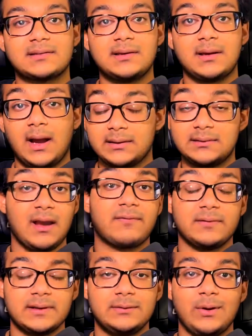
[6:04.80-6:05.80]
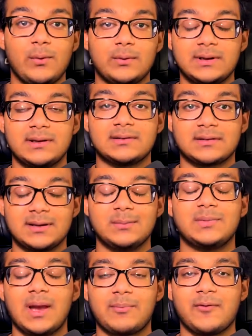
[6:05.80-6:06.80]
thing I definitely don't need sleep
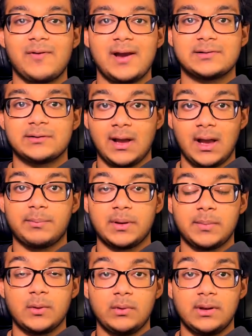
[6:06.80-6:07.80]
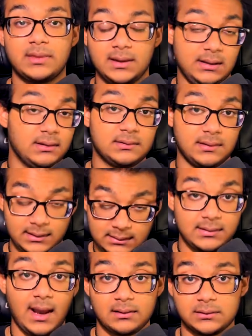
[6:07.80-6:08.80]
deprivation helping me with is
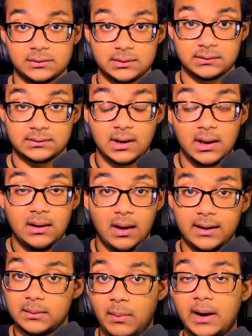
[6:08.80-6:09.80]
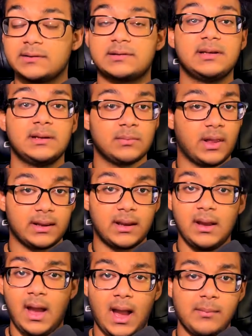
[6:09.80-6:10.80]
intelligence. It might seem like
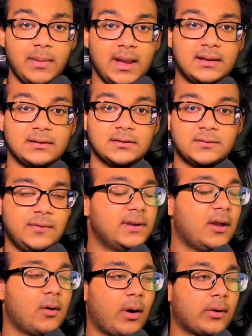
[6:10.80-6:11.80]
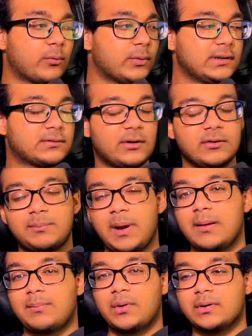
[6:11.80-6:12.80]
I'm making this video on research
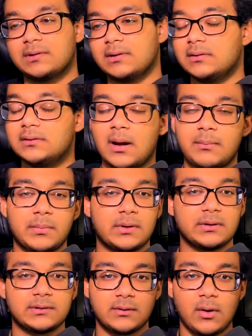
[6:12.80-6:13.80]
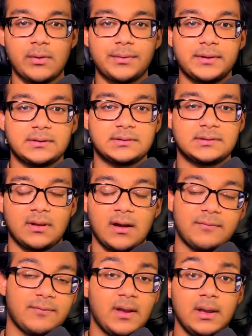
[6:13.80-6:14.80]
papers and numbers and all this
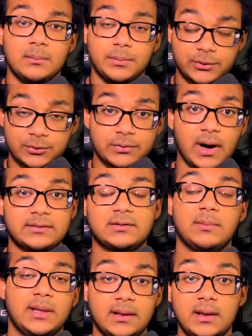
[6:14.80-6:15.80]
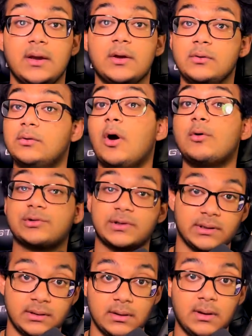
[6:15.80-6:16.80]
stuff, but trust me,
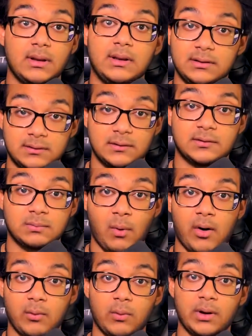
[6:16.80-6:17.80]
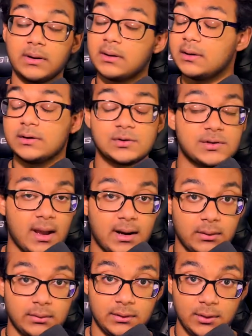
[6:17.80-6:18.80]
Notion is the smart one. Shout
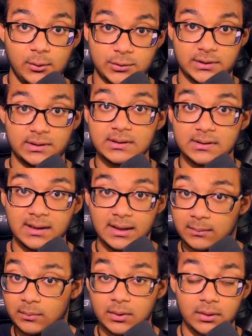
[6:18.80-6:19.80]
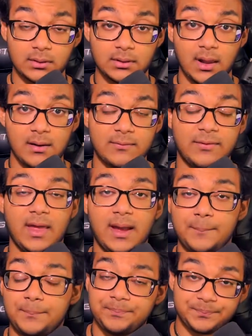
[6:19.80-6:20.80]
out the Notion team. Love
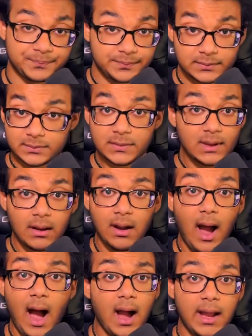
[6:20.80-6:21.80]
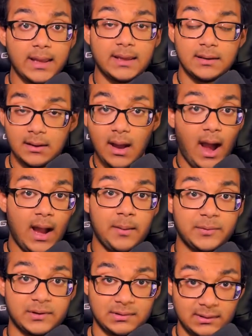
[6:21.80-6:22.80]
them. I'm
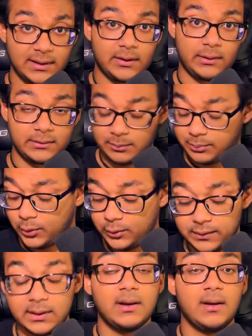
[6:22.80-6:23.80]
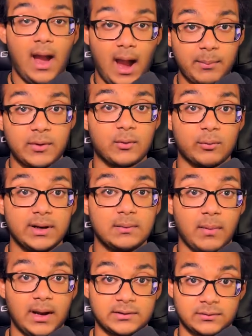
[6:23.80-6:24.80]
just illiterate. To prove it, I'm going to read
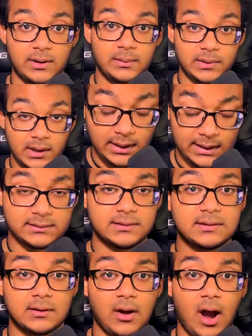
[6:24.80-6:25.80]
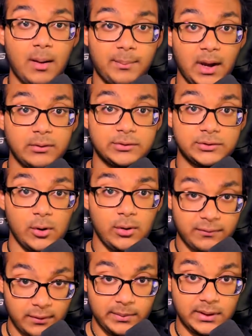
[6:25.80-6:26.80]
my script. Is this a cop-out joke
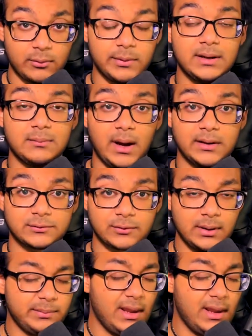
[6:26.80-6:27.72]
for me to read my script?